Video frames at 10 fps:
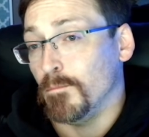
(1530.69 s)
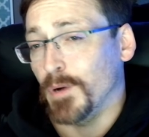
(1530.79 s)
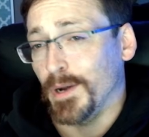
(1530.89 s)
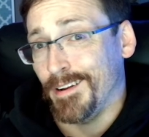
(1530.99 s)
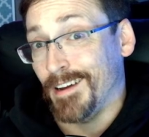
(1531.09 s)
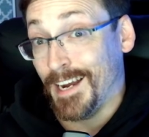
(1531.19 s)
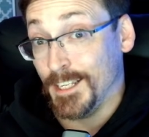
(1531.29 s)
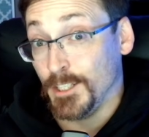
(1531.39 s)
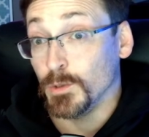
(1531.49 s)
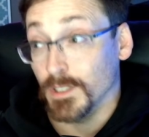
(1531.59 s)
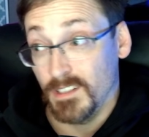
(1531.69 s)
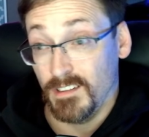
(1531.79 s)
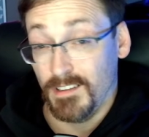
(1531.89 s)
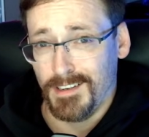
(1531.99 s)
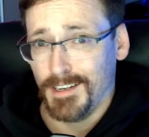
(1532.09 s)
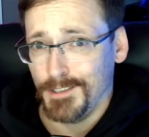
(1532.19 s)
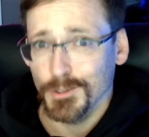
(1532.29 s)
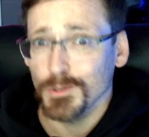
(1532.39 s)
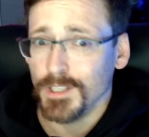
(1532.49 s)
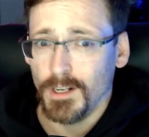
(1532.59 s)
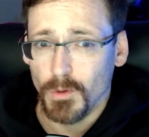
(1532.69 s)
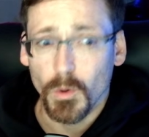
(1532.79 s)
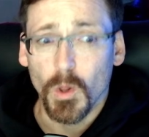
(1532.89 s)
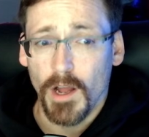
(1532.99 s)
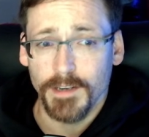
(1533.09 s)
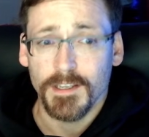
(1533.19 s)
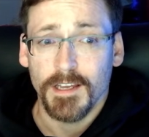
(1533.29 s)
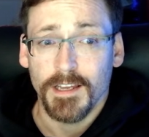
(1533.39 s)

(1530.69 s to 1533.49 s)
but I use it and I use it a lot.